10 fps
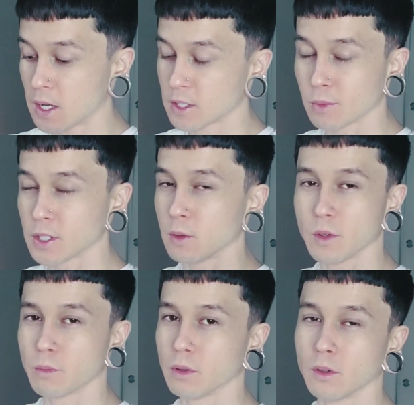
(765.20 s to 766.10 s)
especially
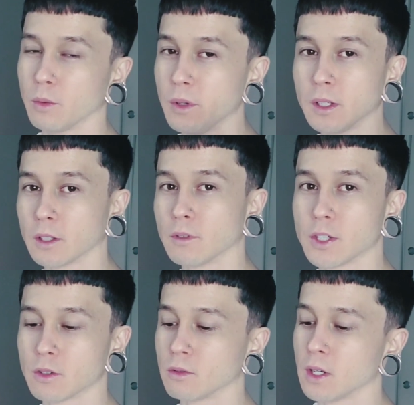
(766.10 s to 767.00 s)
with Pluto being in
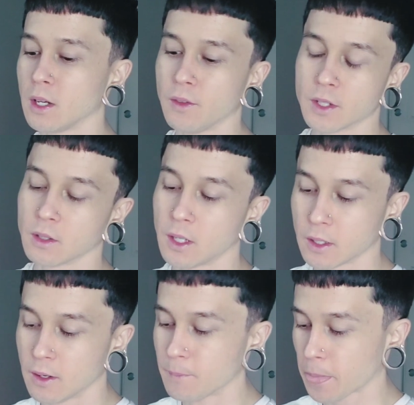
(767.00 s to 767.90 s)
retrograde, there's
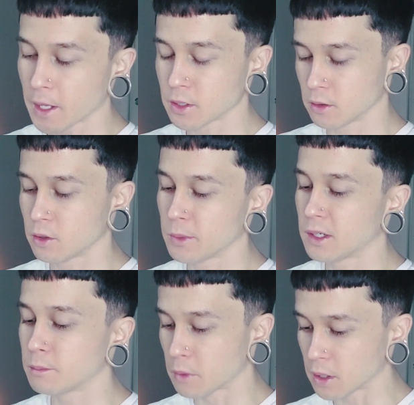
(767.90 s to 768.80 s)
a little bit
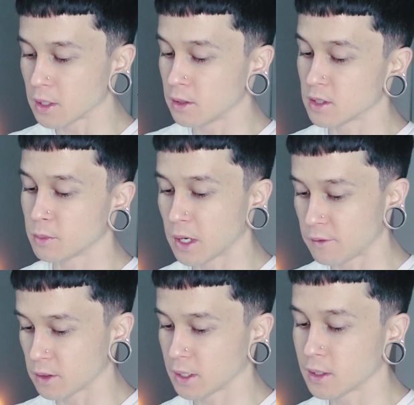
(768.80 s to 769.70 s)
of murkiness, but I
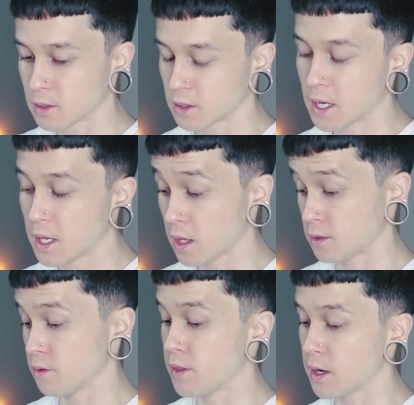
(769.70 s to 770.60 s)
feel like it's
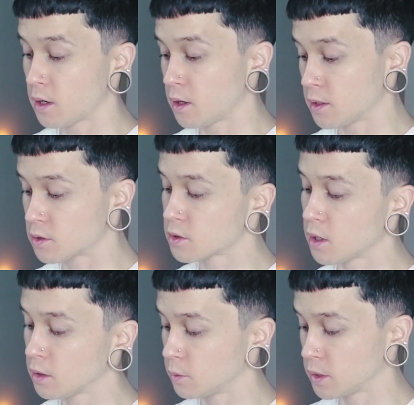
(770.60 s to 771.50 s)
there, it's
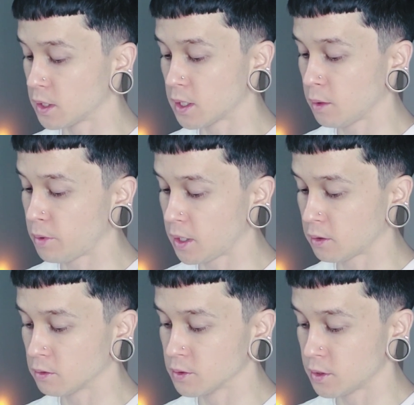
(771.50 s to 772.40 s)
solid with the Knight of
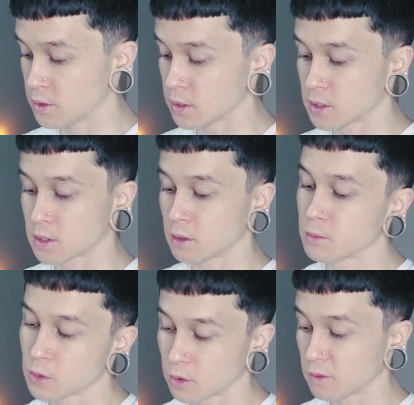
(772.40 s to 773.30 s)
Pentacles. There's some
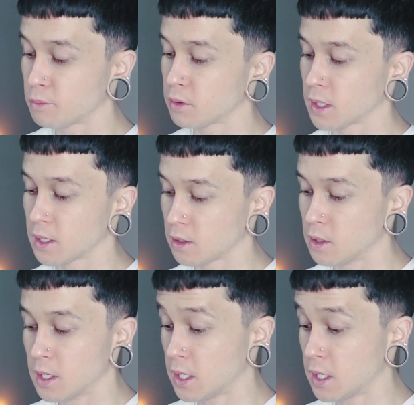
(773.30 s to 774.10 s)
sort of plan